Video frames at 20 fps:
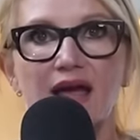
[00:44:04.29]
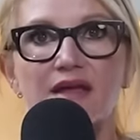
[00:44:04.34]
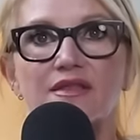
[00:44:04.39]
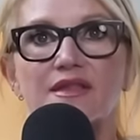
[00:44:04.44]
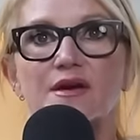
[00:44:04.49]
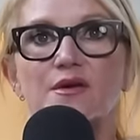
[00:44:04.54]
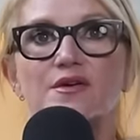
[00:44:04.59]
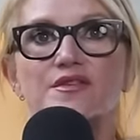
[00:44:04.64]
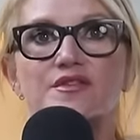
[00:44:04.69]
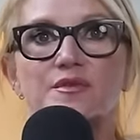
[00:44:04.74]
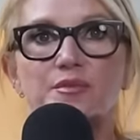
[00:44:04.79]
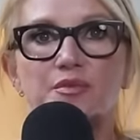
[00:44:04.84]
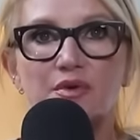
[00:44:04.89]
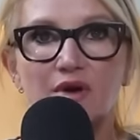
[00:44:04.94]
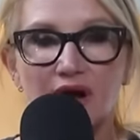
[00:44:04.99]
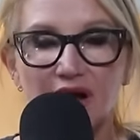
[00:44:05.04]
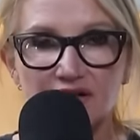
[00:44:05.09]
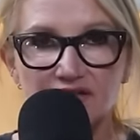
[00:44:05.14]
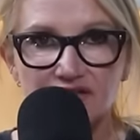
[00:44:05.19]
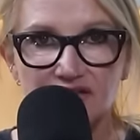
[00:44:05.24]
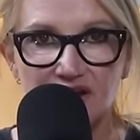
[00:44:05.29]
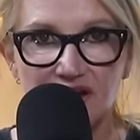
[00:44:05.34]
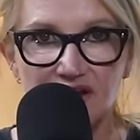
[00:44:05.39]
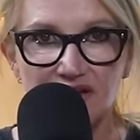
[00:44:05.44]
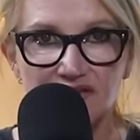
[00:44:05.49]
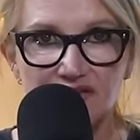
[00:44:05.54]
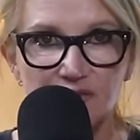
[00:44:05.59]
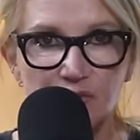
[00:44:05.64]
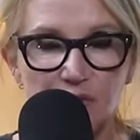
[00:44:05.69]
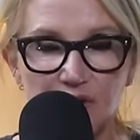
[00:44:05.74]
And there is a
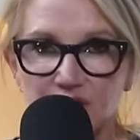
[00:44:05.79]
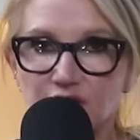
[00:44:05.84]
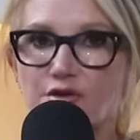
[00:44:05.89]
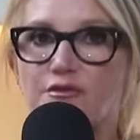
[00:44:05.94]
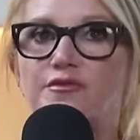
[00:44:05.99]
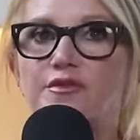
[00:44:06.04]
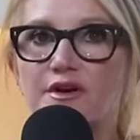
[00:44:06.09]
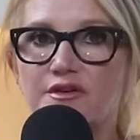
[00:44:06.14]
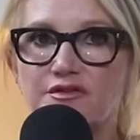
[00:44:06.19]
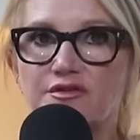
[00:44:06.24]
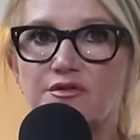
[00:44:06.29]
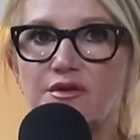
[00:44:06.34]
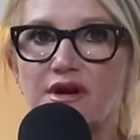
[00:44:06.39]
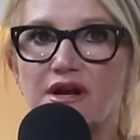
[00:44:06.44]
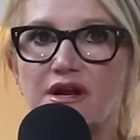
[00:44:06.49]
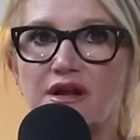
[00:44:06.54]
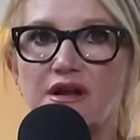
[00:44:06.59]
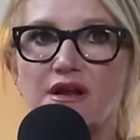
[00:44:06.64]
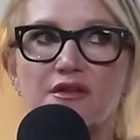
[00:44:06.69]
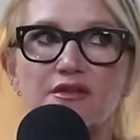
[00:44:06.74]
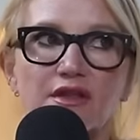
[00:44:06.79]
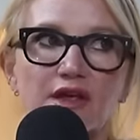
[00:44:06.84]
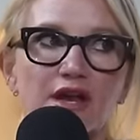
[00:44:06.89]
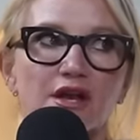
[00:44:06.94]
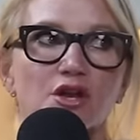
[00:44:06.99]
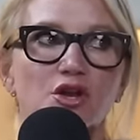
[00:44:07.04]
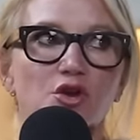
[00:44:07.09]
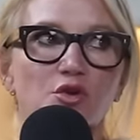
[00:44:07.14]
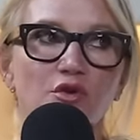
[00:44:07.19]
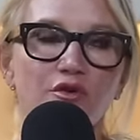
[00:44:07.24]
process when you're frustrated
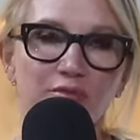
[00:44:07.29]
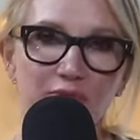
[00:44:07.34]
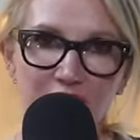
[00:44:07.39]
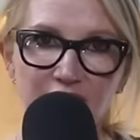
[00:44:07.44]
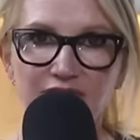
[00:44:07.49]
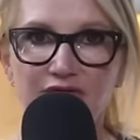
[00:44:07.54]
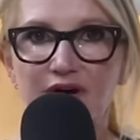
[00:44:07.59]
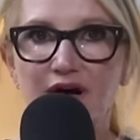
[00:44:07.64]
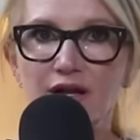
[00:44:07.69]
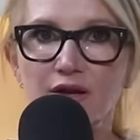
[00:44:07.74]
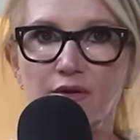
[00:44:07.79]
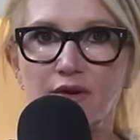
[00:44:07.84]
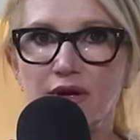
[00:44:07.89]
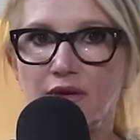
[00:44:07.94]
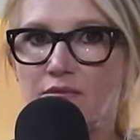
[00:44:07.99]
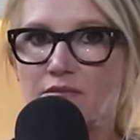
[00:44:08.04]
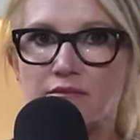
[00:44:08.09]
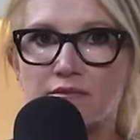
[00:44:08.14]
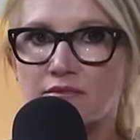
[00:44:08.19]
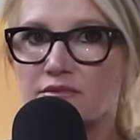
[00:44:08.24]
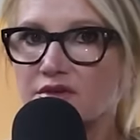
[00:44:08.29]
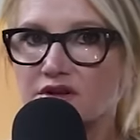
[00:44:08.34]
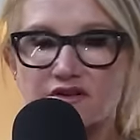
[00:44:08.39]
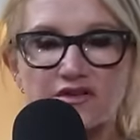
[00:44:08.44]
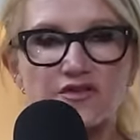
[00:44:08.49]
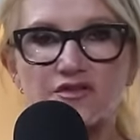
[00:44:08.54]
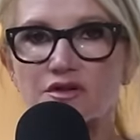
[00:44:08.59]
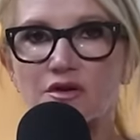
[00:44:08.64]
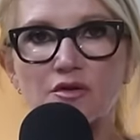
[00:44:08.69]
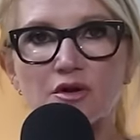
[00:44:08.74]
that you have been following
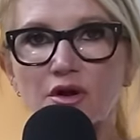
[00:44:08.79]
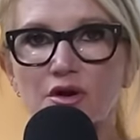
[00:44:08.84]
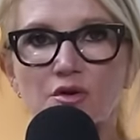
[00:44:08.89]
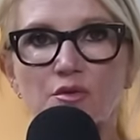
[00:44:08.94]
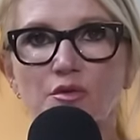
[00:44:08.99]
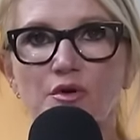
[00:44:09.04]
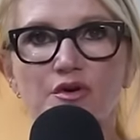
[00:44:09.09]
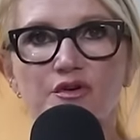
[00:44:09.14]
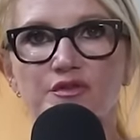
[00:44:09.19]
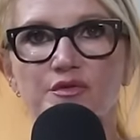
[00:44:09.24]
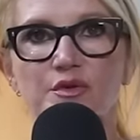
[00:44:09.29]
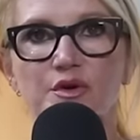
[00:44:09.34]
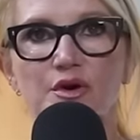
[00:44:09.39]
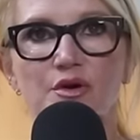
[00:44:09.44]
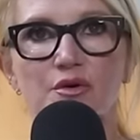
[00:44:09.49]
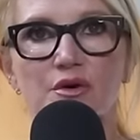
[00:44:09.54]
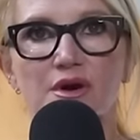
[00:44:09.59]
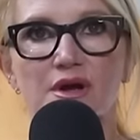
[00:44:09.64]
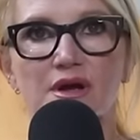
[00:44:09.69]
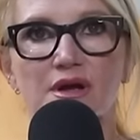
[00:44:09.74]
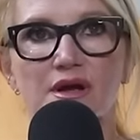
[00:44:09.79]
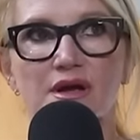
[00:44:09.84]
that just no longer works for you.